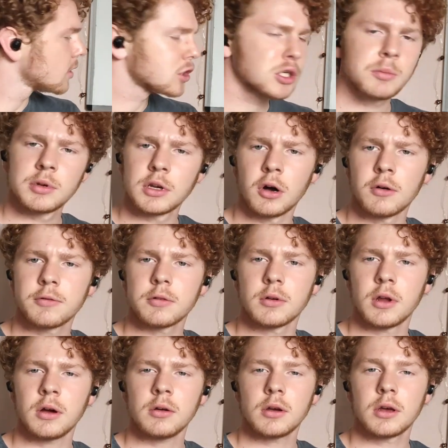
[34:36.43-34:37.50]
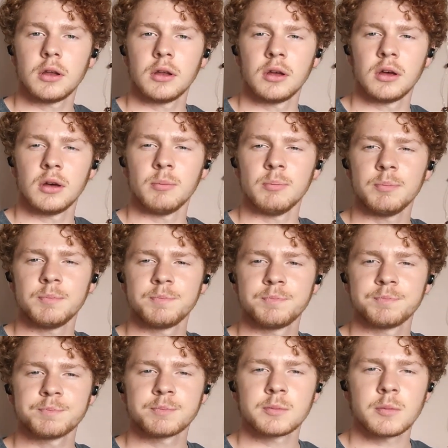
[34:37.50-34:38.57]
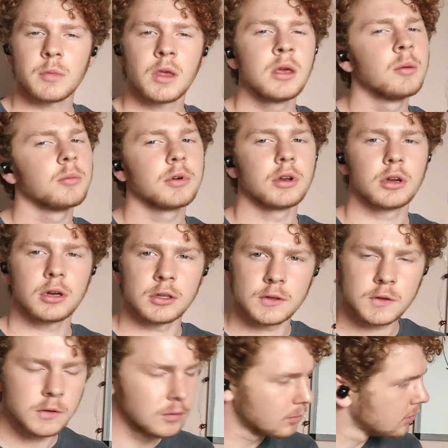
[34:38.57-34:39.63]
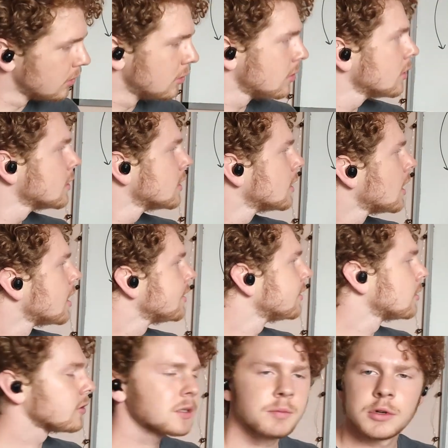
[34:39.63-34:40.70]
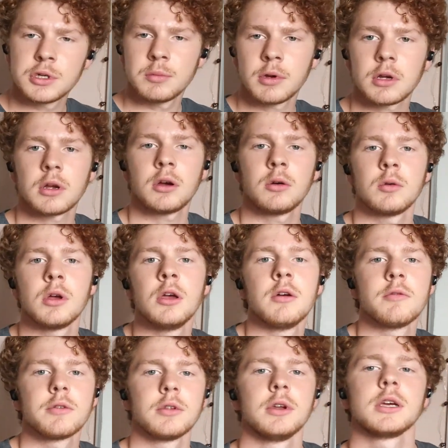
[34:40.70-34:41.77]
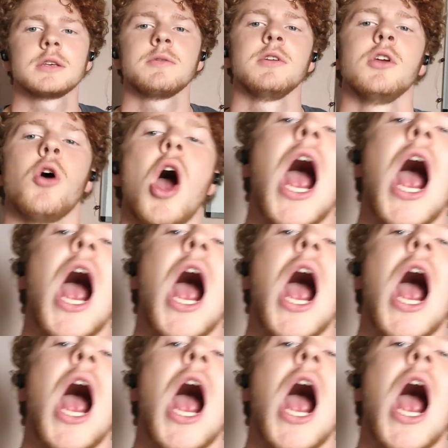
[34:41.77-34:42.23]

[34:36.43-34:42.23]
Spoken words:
should be all for now, and I'm going to consume you, and then I'll spit you back out for the next video.